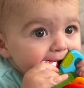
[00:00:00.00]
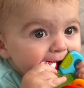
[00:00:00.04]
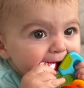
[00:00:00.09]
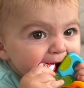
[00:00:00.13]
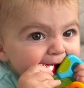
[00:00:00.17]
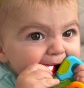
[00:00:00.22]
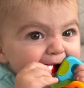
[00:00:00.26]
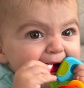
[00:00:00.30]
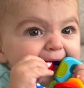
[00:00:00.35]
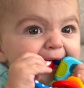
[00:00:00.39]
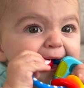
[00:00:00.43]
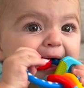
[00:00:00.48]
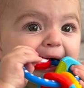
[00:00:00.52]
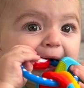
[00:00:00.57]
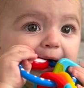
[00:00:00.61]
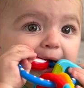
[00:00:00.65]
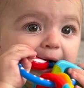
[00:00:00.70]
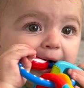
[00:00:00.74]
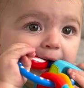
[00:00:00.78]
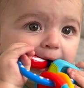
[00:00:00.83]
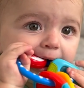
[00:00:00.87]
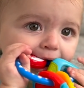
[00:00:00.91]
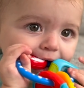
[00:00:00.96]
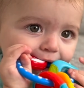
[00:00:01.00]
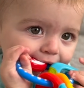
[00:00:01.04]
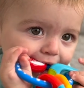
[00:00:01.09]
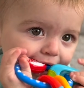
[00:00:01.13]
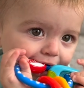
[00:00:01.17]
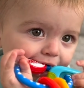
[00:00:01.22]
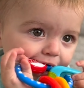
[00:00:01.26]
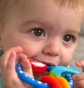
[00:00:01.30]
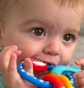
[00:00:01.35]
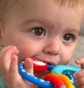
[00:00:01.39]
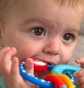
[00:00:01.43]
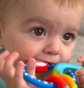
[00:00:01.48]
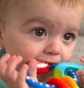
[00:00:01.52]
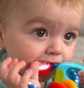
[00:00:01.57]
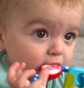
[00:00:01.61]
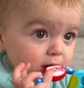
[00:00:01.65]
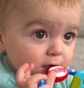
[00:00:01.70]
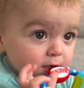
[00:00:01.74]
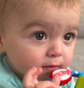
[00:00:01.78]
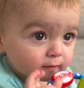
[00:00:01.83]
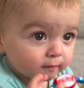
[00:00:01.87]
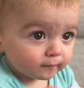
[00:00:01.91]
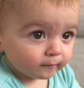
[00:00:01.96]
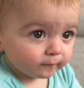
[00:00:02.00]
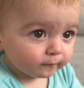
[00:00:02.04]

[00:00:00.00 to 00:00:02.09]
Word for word: right here. Easy to